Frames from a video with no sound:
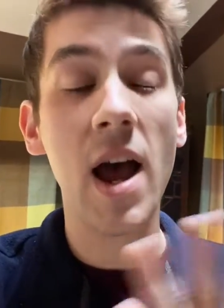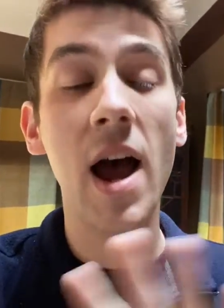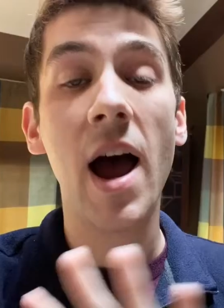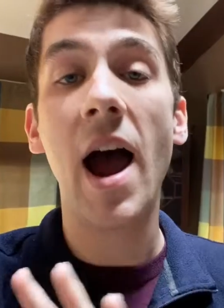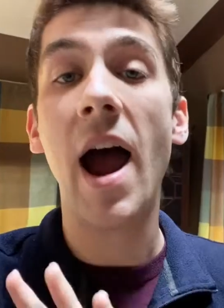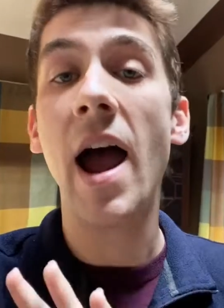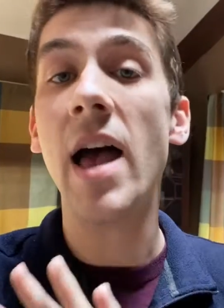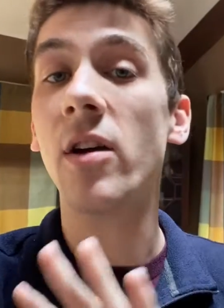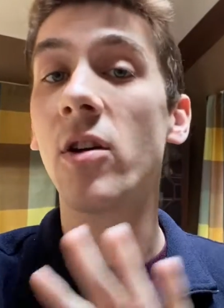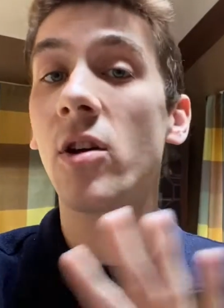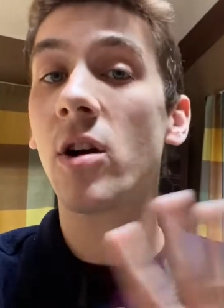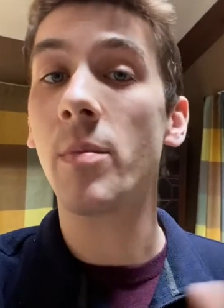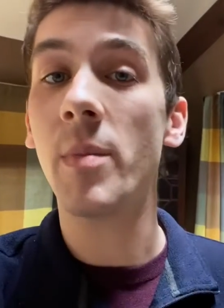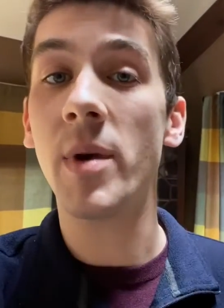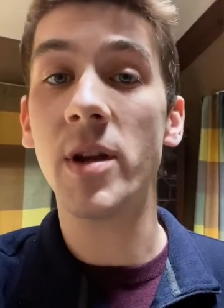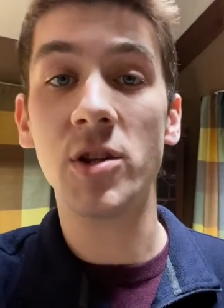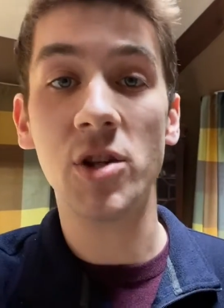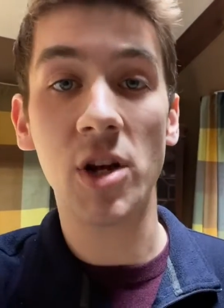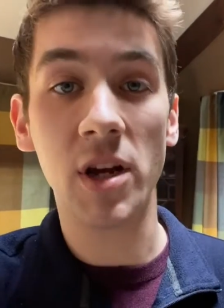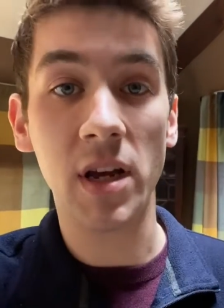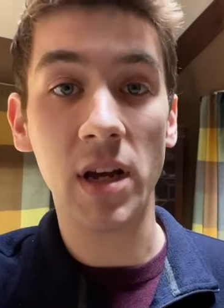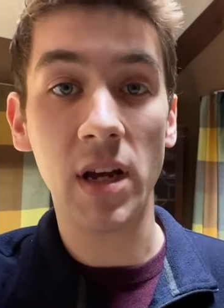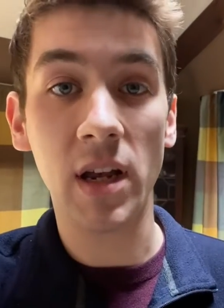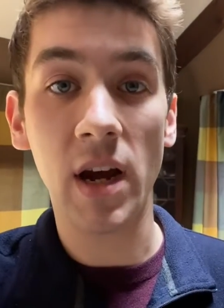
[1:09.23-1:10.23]
Highly recommend
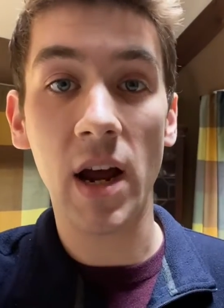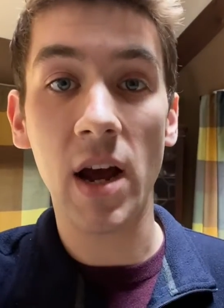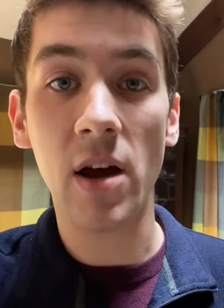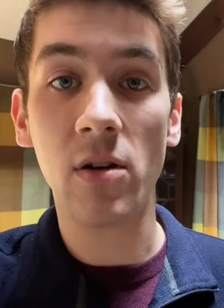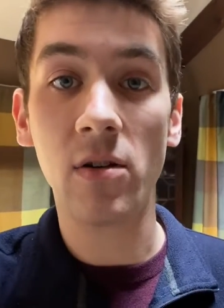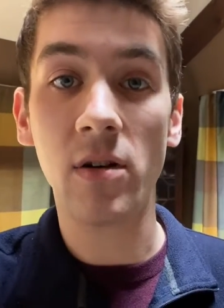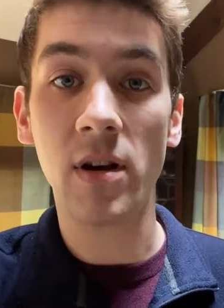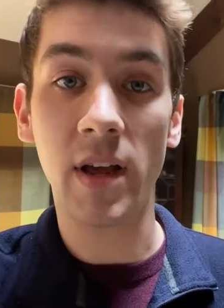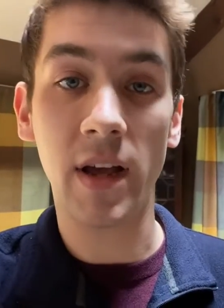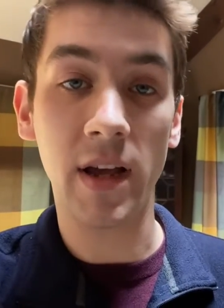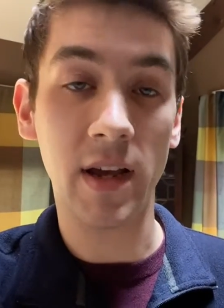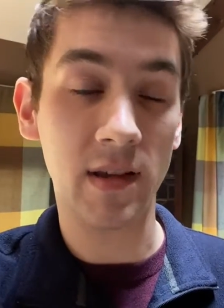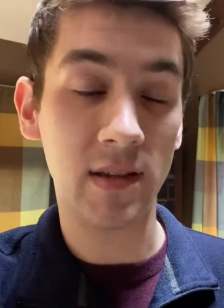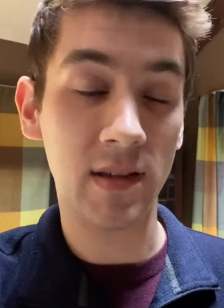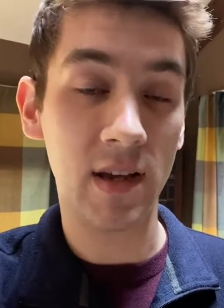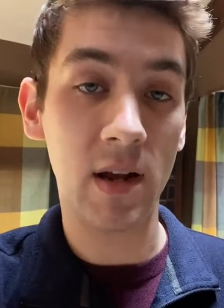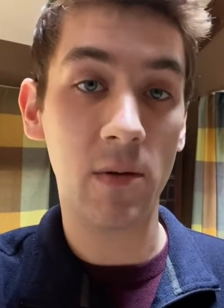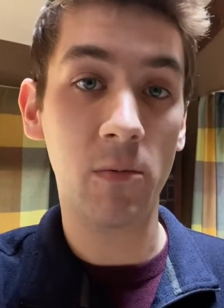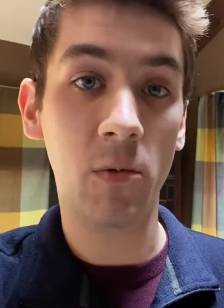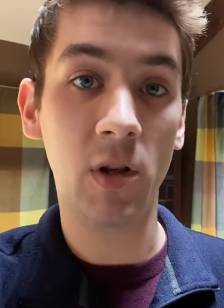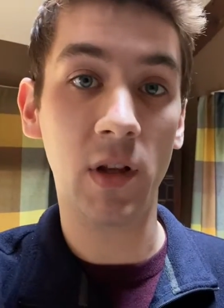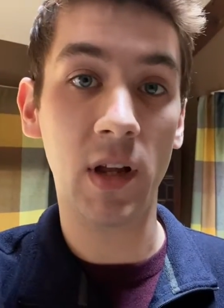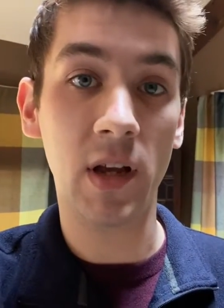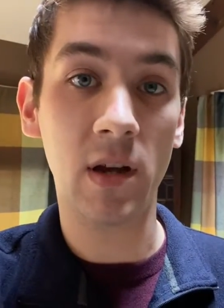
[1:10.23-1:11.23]
checking it out. Like I said,
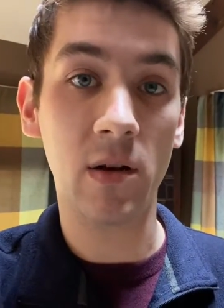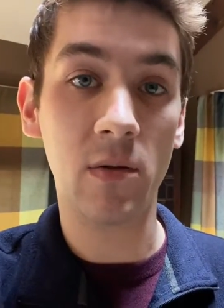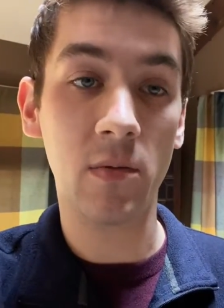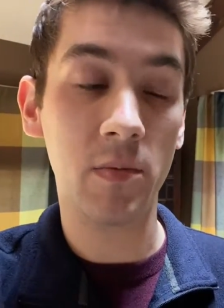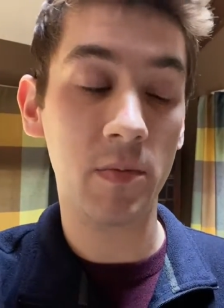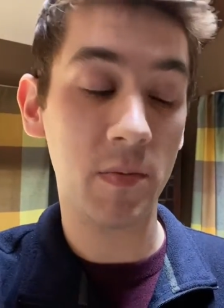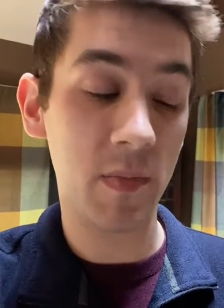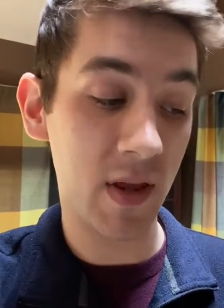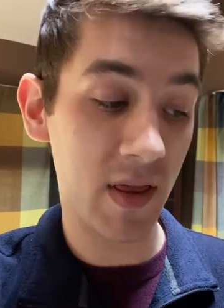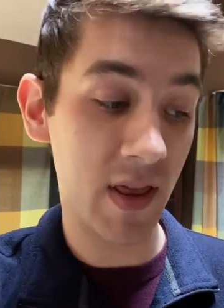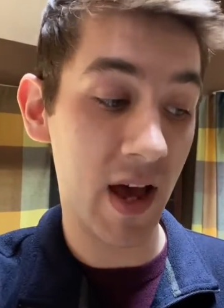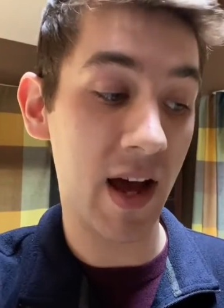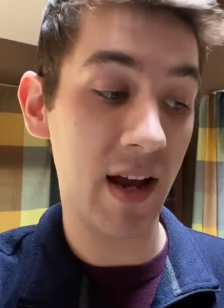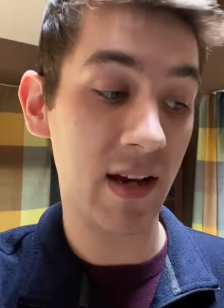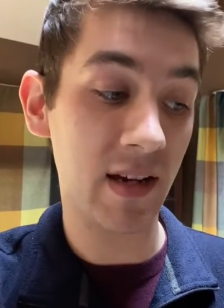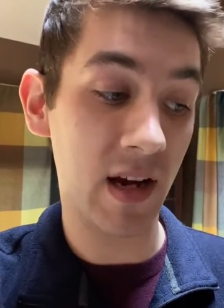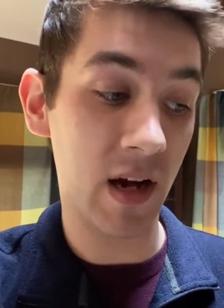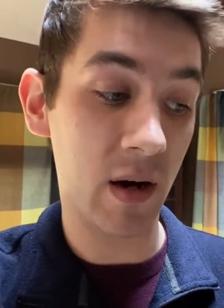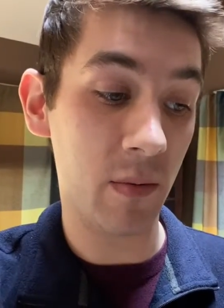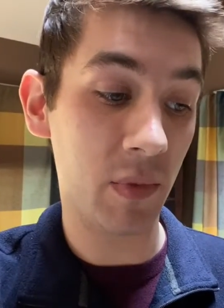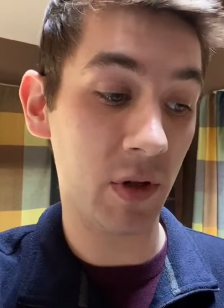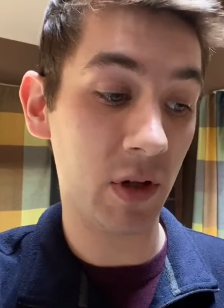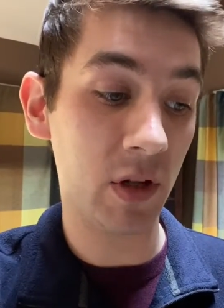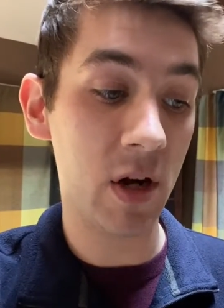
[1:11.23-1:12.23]
we'll link that
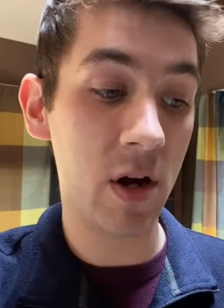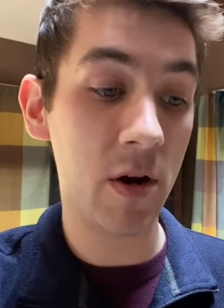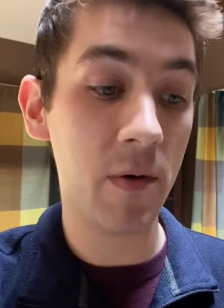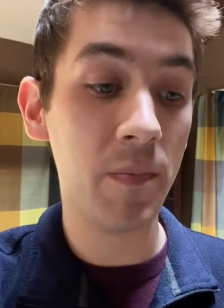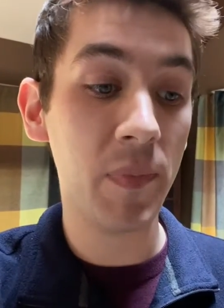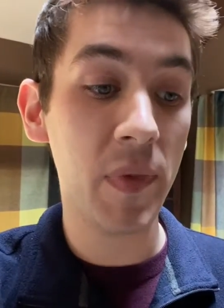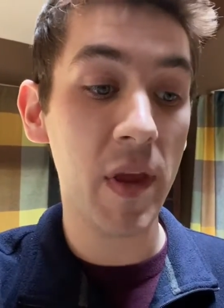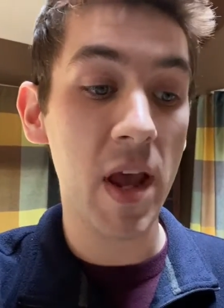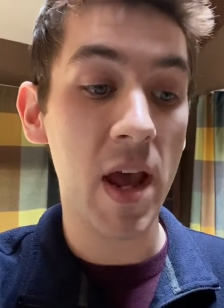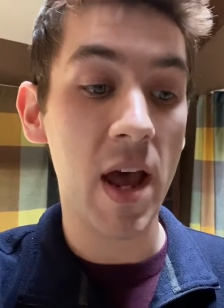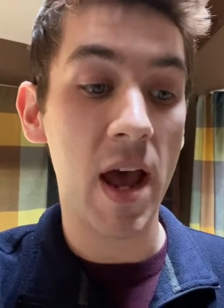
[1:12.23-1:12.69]
down below.